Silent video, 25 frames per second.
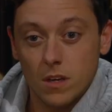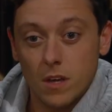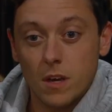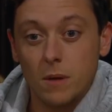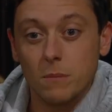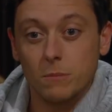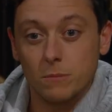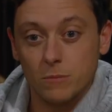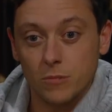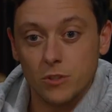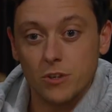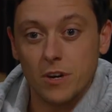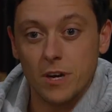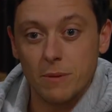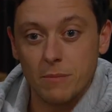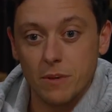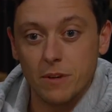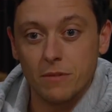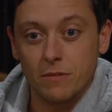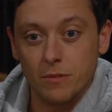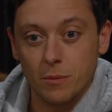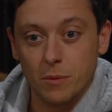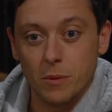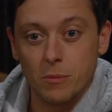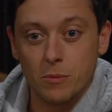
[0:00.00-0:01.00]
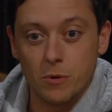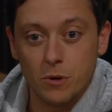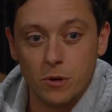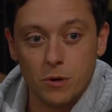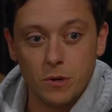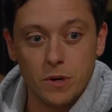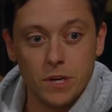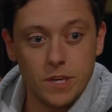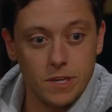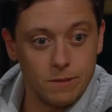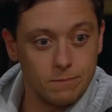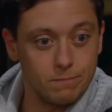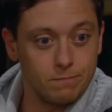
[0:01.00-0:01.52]
Yeah, Drayman from the
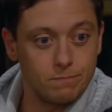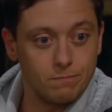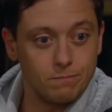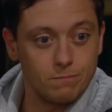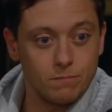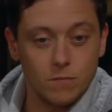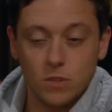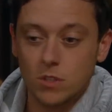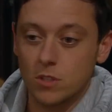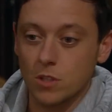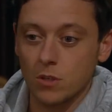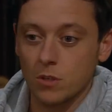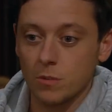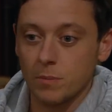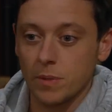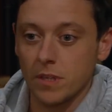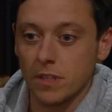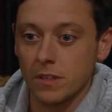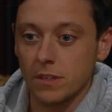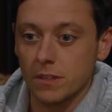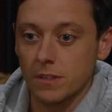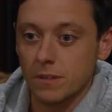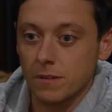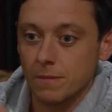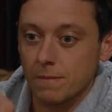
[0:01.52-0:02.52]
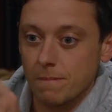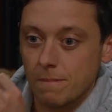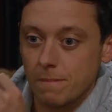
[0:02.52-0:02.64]
brewery. Total pillock.